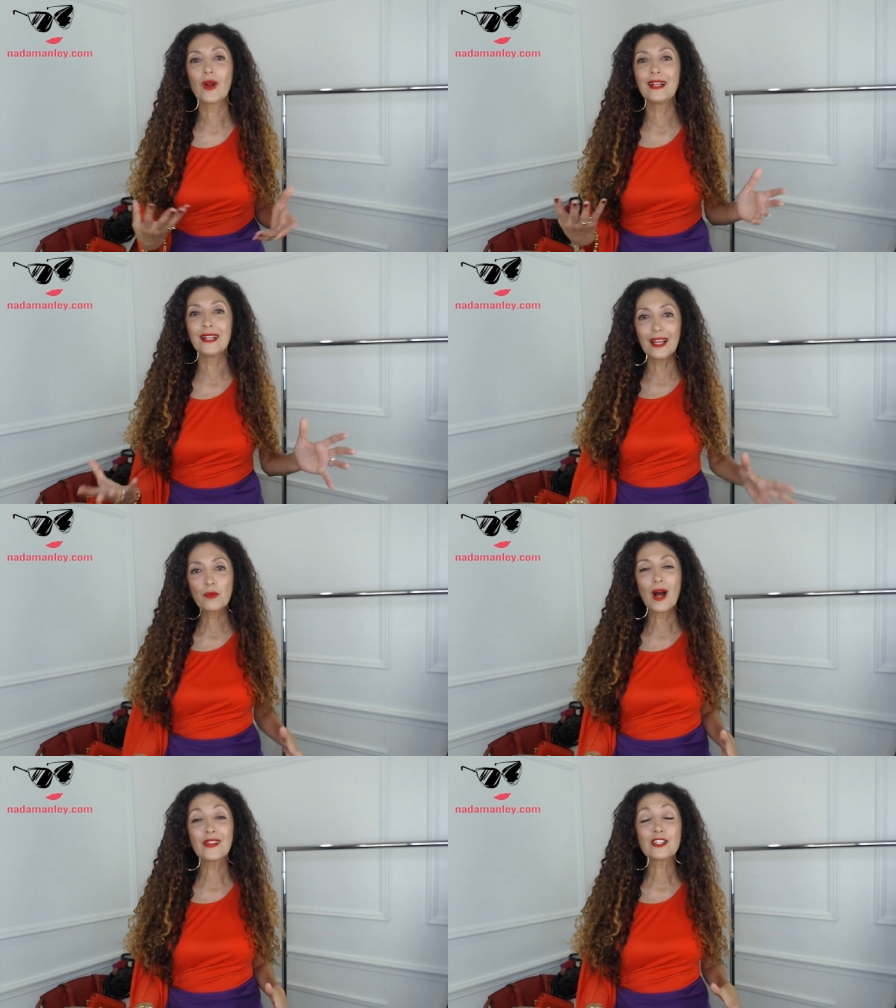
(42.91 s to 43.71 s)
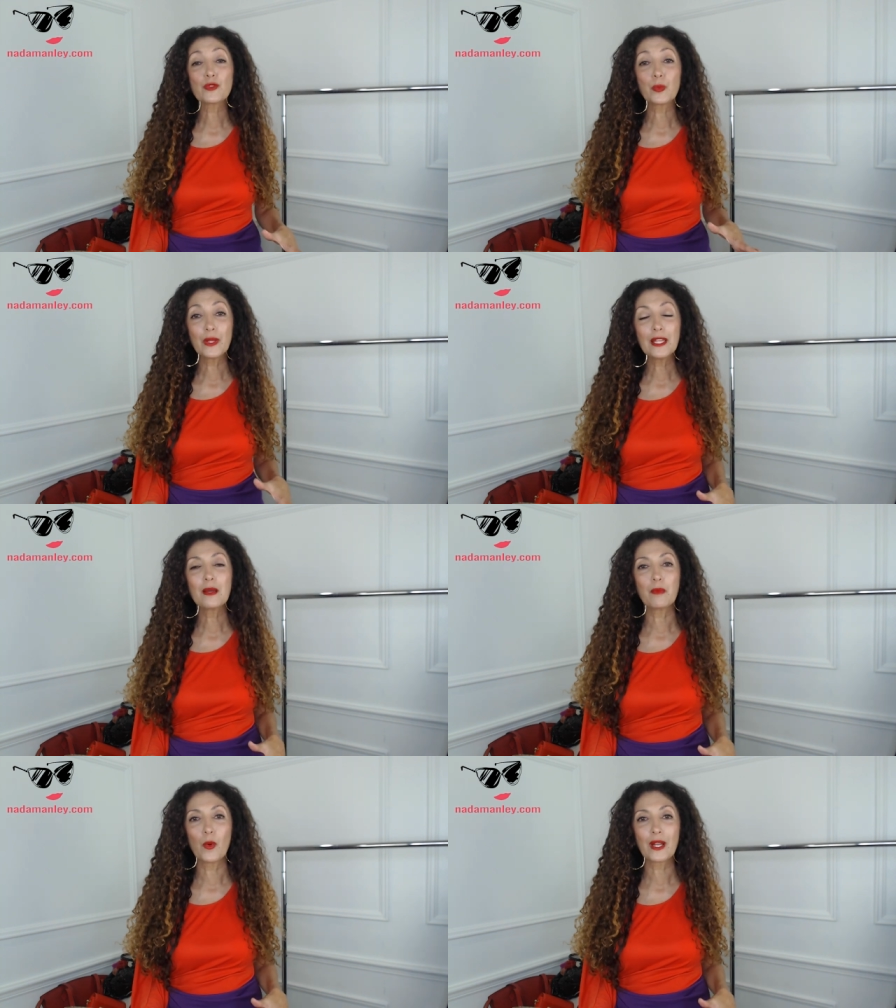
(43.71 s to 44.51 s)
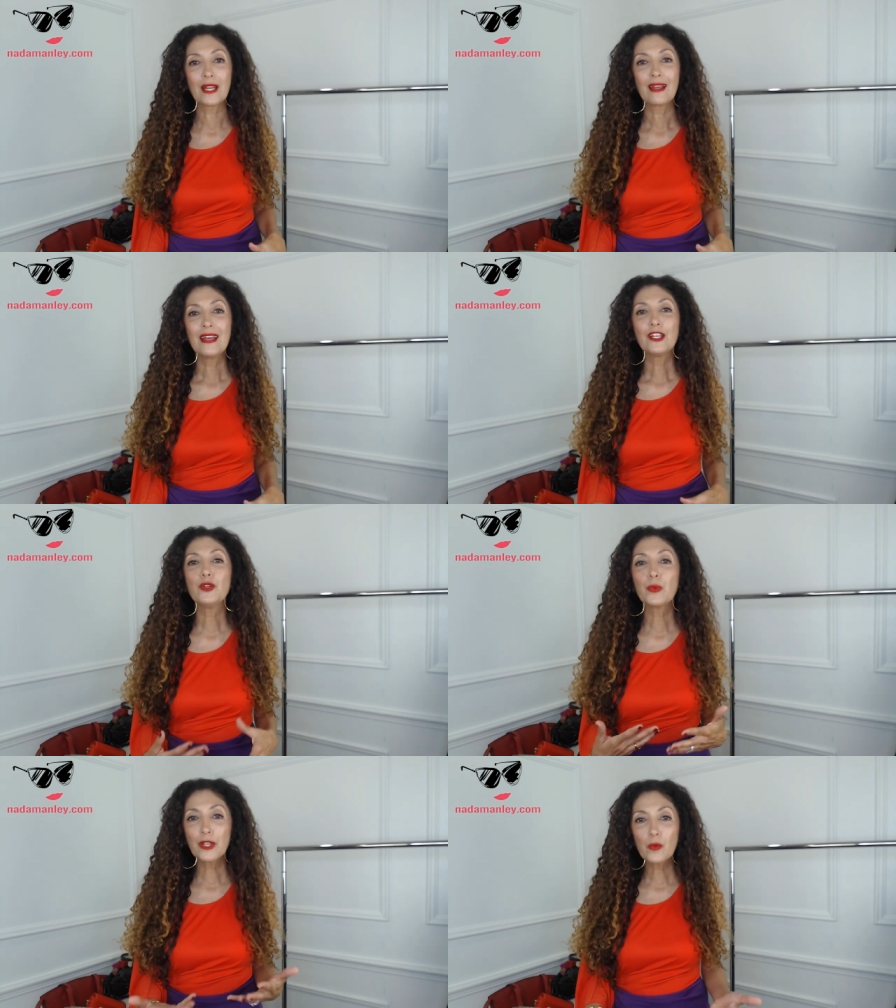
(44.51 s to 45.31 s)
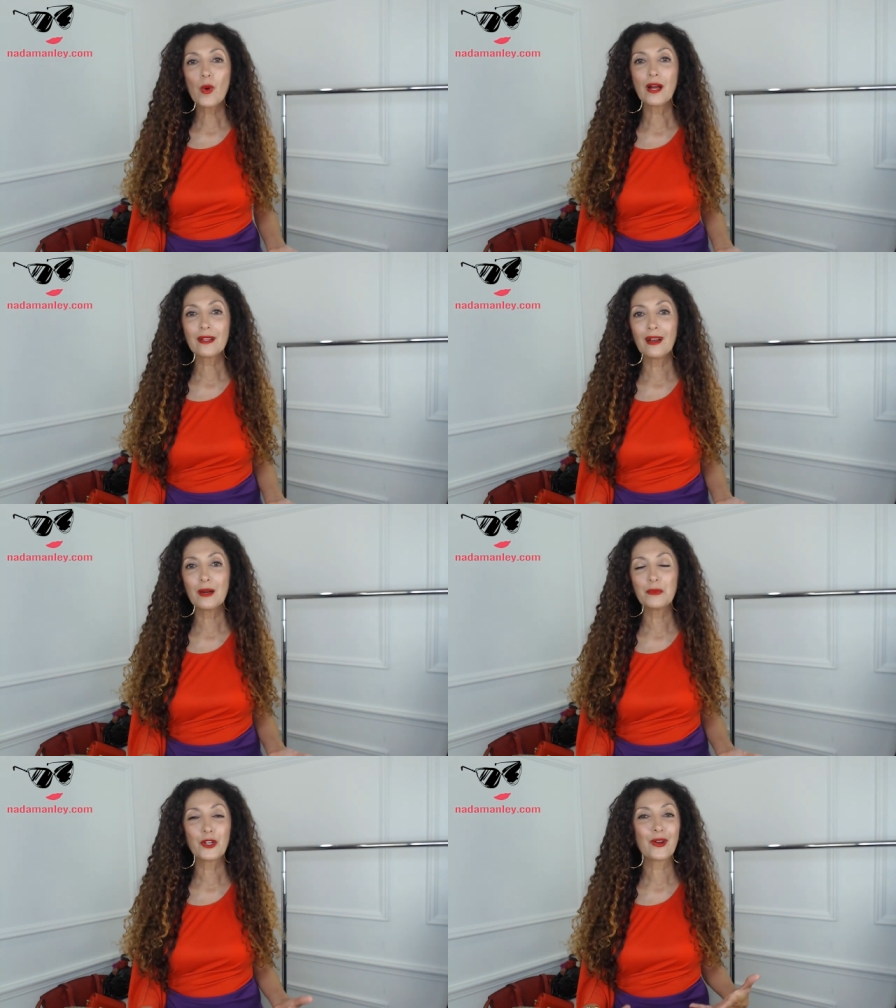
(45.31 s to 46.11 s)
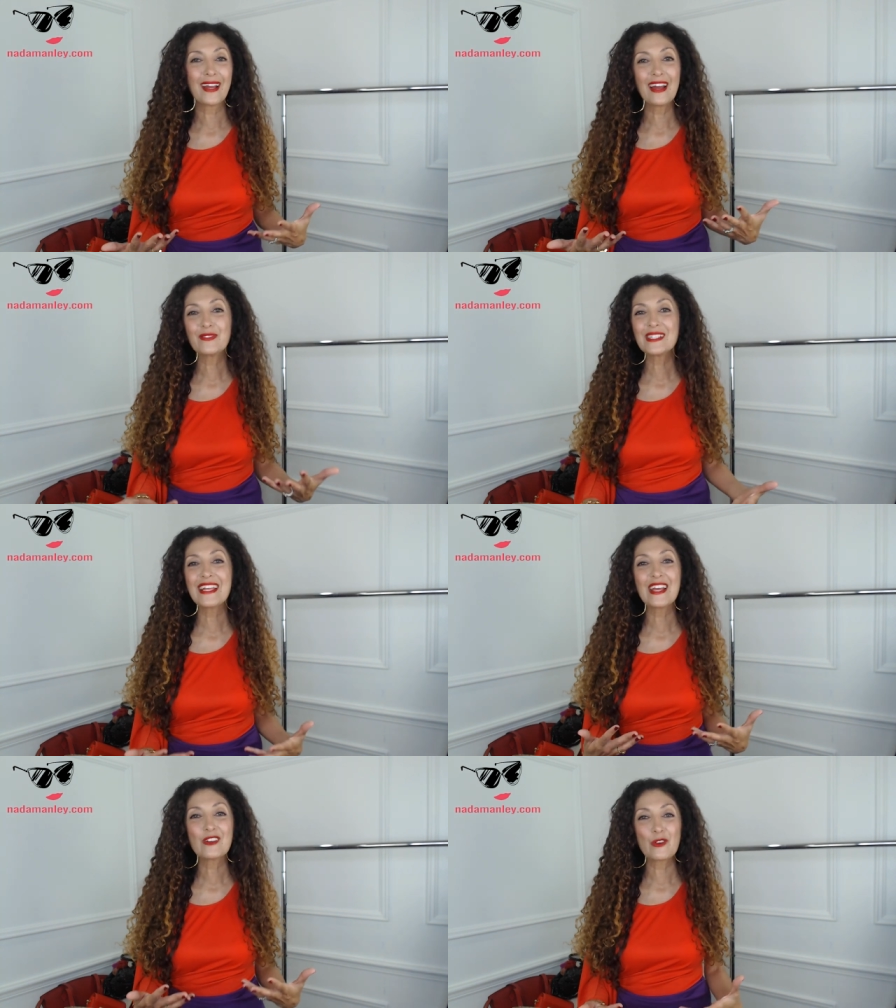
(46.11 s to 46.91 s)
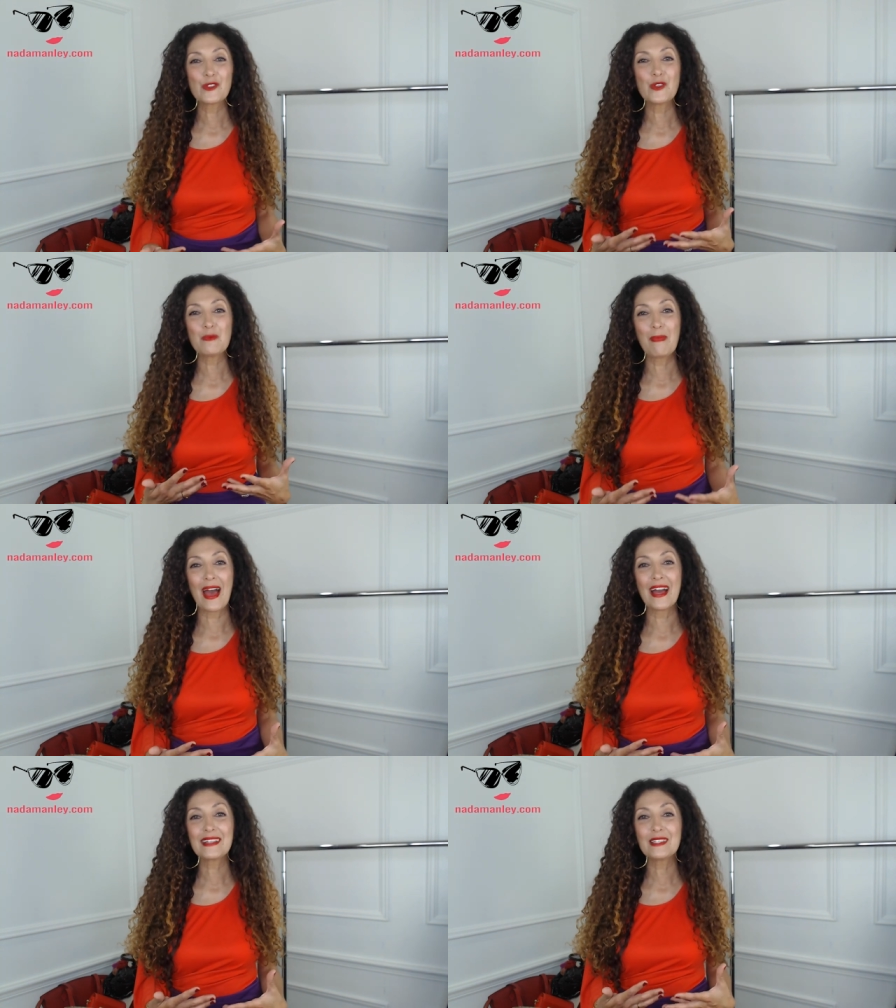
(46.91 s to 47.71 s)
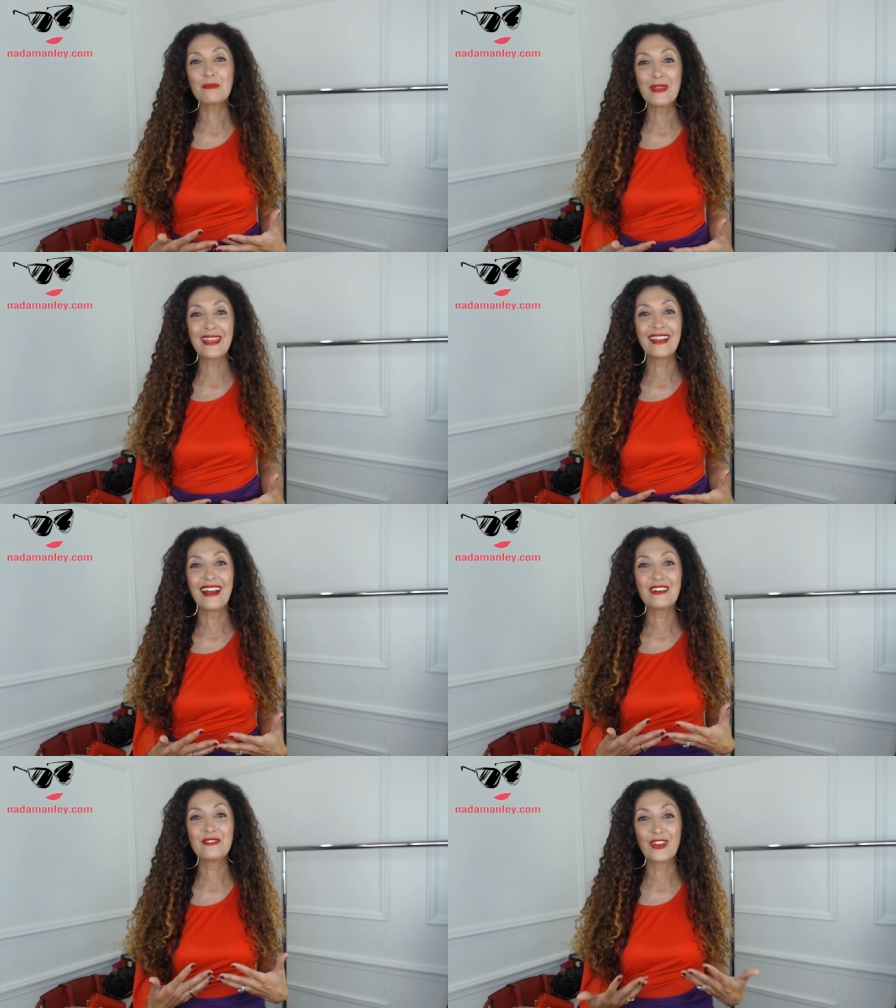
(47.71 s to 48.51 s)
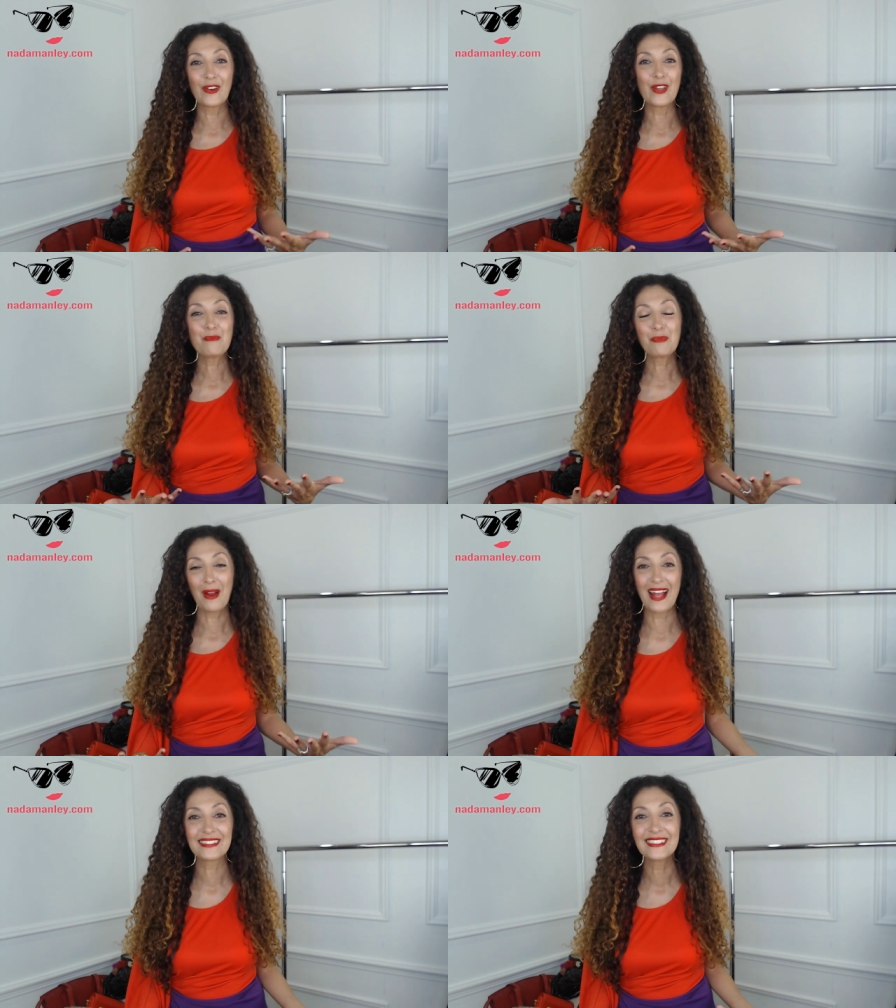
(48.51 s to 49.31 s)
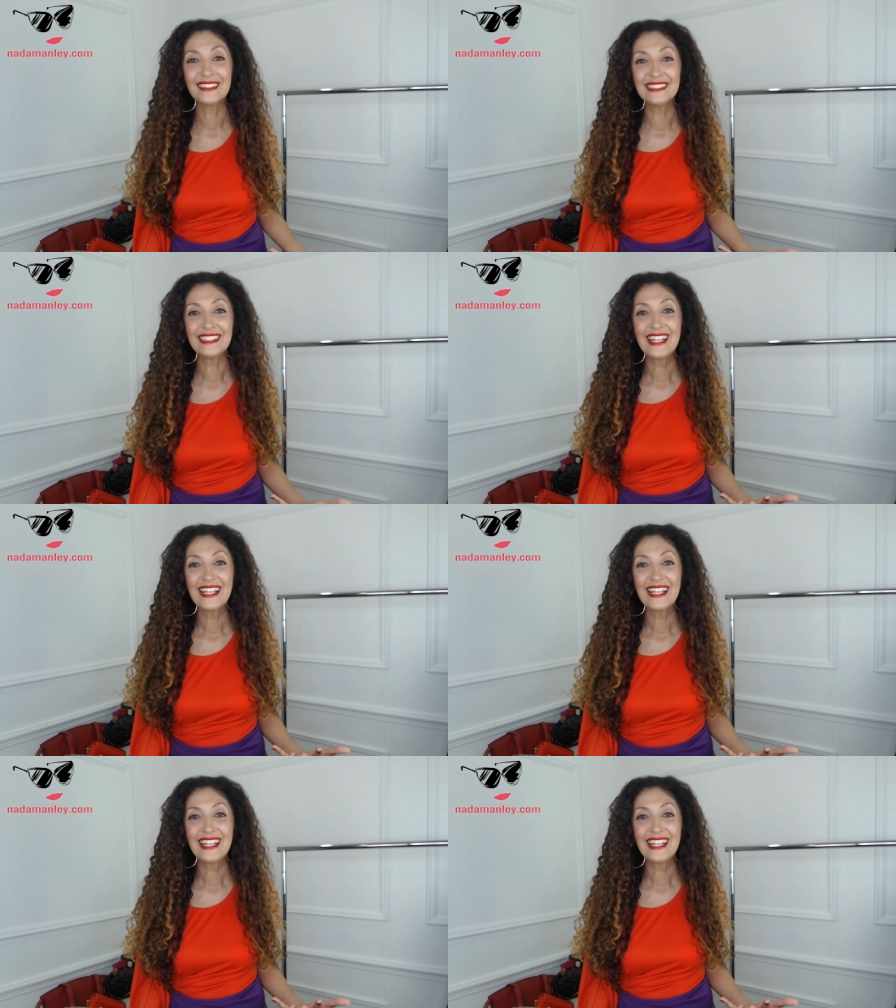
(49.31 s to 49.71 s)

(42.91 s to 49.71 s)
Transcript: And, and while that's really important, you really want um, your everyday go to bag to be very practical,